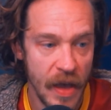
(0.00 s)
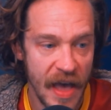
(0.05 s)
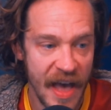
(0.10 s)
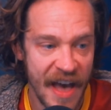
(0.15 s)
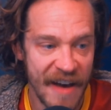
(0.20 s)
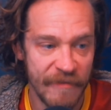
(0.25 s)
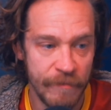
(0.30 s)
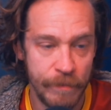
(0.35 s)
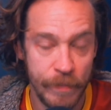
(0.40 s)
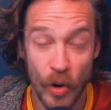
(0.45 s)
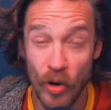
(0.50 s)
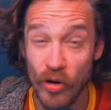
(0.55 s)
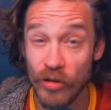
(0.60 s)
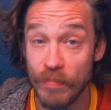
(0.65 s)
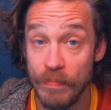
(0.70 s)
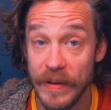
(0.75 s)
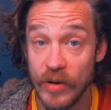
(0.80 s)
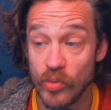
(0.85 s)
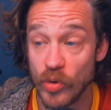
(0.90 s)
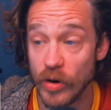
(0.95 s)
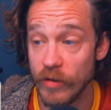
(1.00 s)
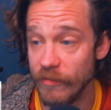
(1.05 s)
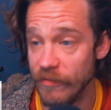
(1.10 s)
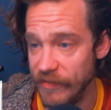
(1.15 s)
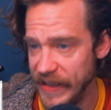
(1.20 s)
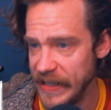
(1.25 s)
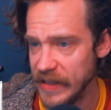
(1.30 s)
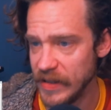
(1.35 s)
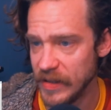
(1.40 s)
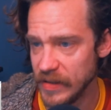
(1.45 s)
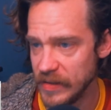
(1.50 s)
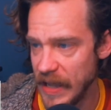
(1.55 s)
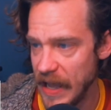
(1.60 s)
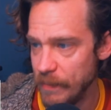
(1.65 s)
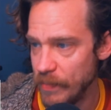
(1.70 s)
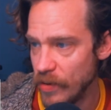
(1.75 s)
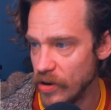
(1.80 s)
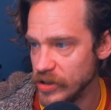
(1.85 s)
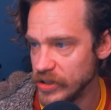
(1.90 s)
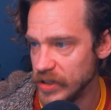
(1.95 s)
have both been revealed
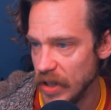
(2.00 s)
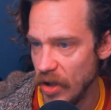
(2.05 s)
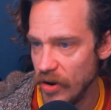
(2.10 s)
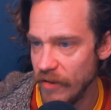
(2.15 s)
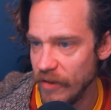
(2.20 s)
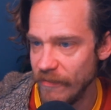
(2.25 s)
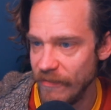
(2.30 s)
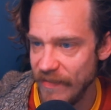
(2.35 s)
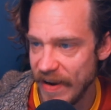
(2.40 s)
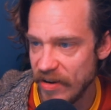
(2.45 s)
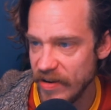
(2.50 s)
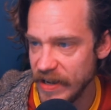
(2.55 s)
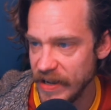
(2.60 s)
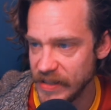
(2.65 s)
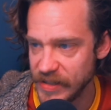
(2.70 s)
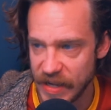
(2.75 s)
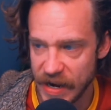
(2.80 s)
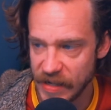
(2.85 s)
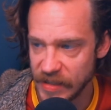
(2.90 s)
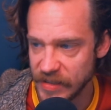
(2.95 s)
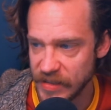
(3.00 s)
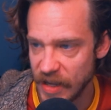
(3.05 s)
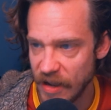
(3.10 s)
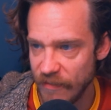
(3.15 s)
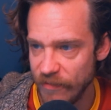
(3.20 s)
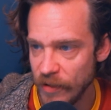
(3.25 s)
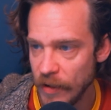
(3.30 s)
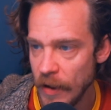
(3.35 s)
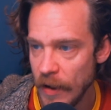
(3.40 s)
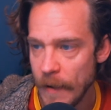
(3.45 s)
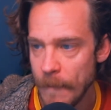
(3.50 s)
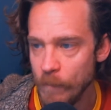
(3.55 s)
at Barcelona. Very exciting stuff.